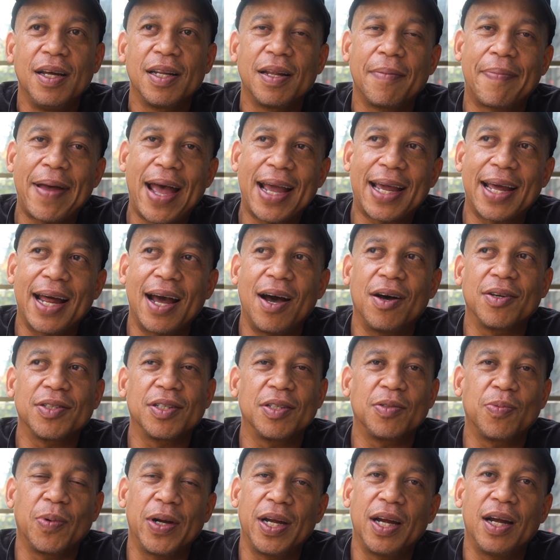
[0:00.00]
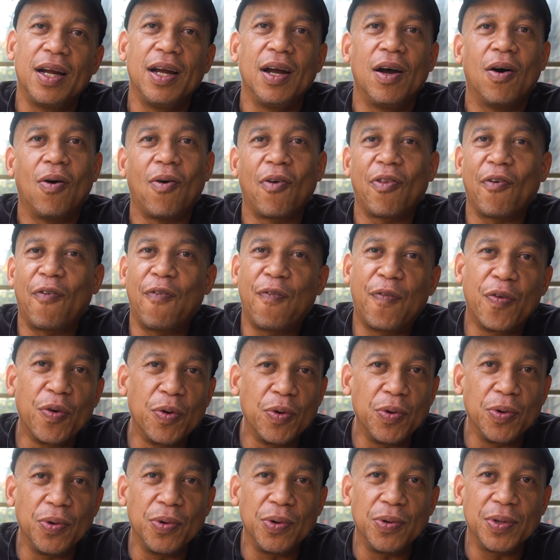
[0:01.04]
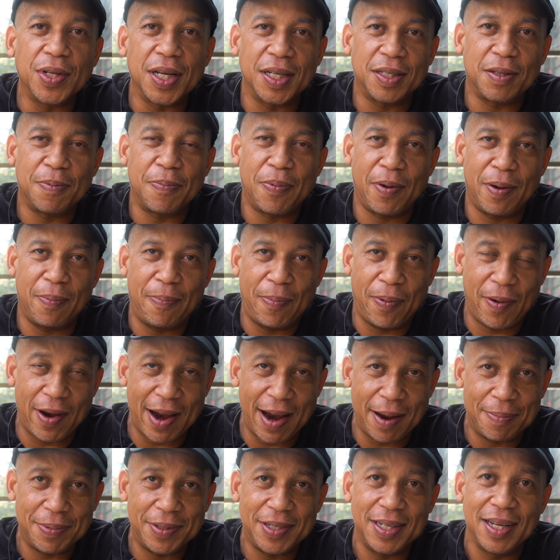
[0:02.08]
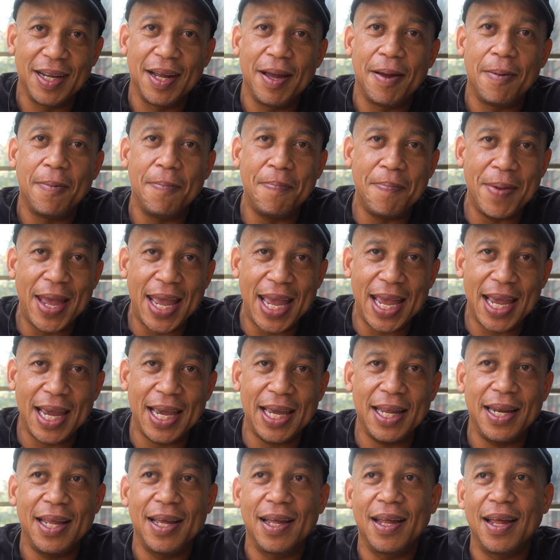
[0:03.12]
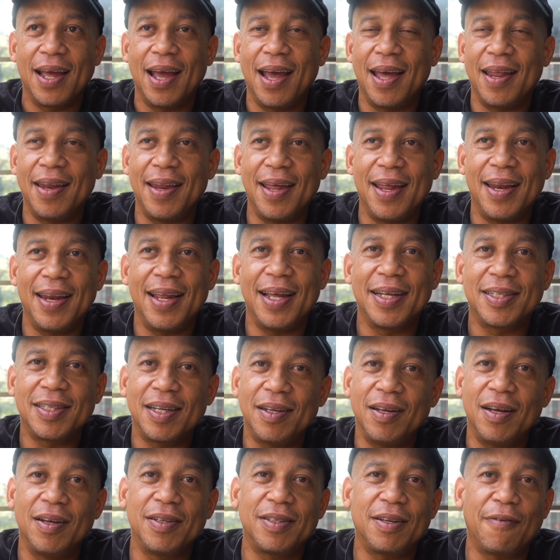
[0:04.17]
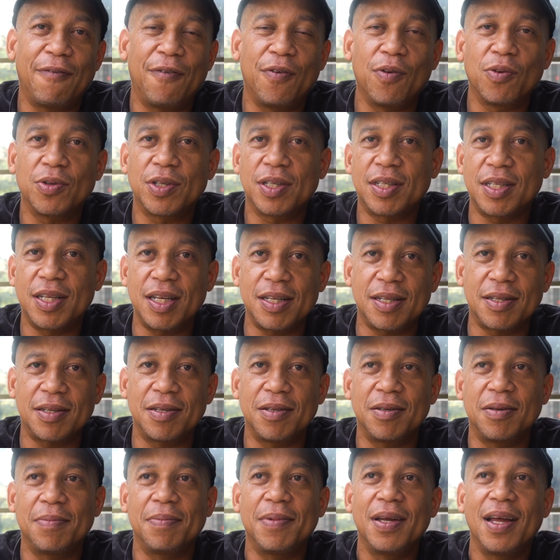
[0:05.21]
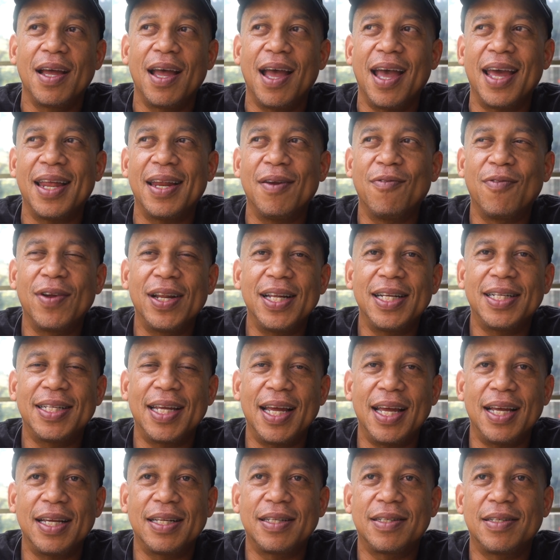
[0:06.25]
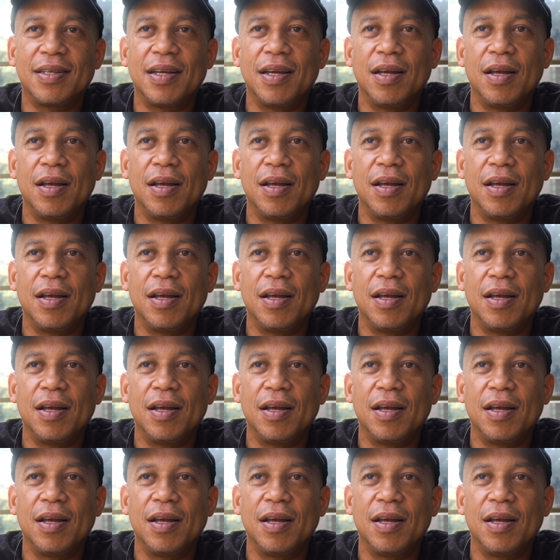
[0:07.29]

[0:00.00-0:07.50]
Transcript: The back of house is where all the food gets prepped, made, and then it's a full system, and it really takes